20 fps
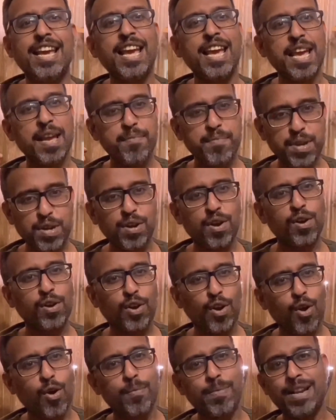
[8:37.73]

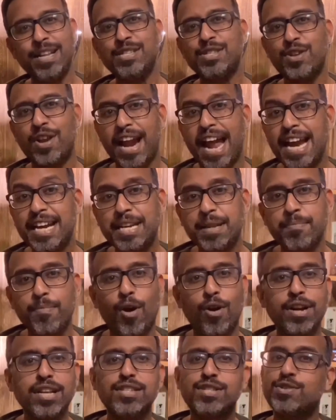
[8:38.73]
immunoglobulins or
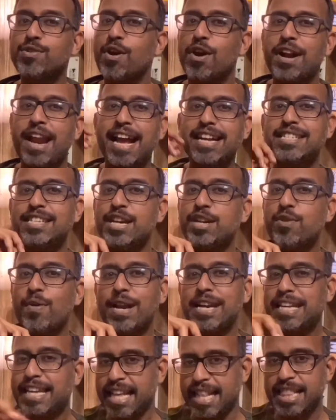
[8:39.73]
antibodies do not actually go
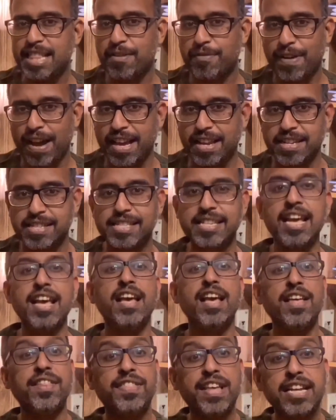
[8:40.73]
and kill the virus.
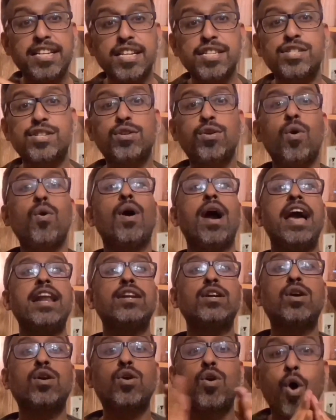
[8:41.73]
They just go
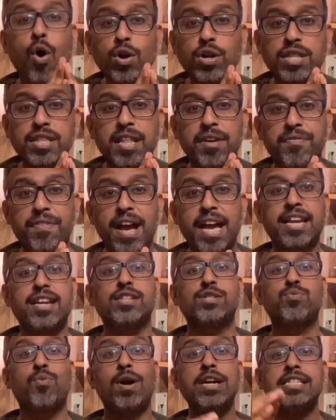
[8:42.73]
and coat the
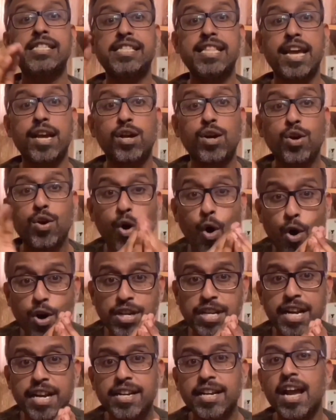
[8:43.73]
virus. Once they
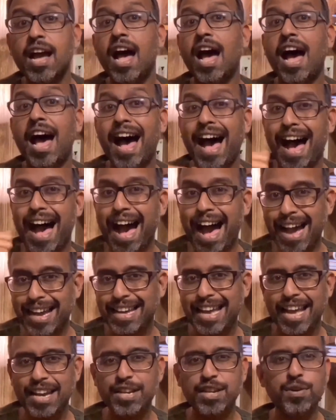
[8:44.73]
coat it,
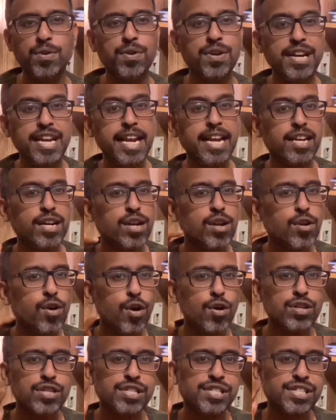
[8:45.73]
again, you need
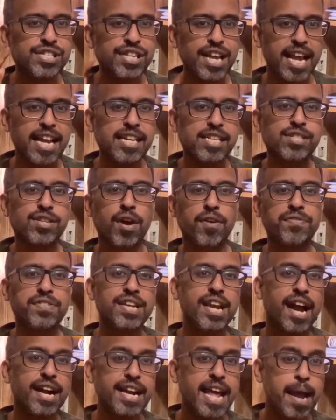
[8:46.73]
good cells of the
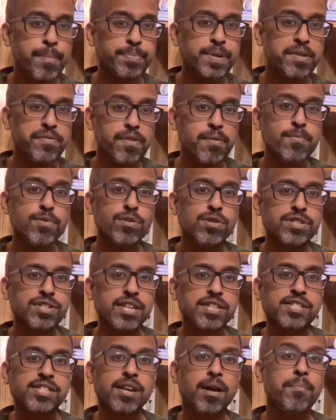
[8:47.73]
adaptive immune
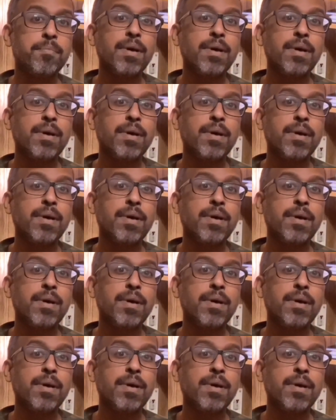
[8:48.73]
system